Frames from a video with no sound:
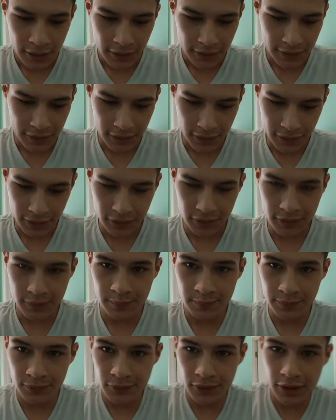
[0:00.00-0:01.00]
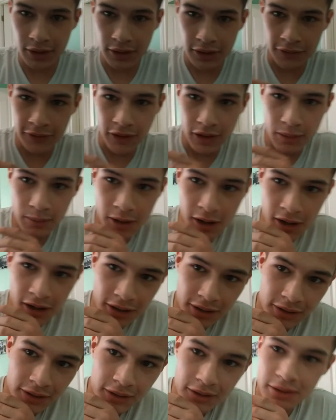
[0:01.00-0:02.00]
So, on the front of the
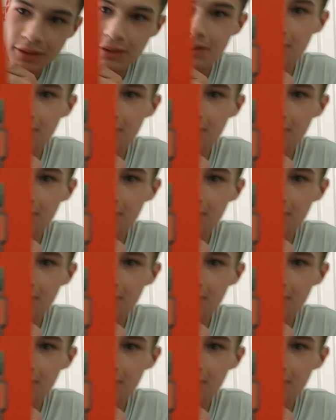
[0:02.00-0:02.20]
box,